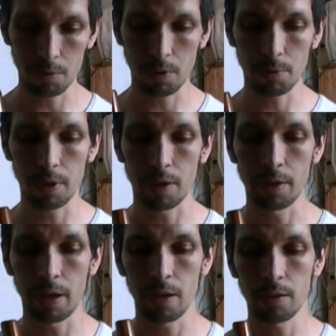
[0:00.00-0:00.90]
where we are
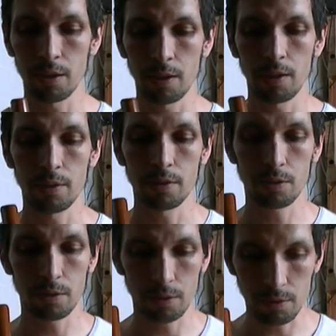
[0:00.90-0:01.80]
now, it's
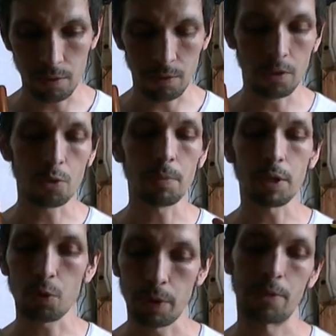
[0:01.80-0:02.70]
a little bit
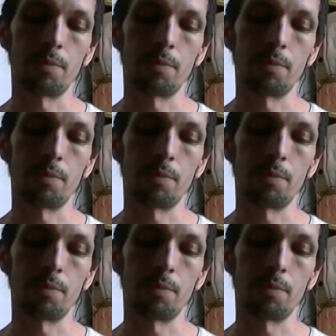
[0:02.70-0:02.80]
quicker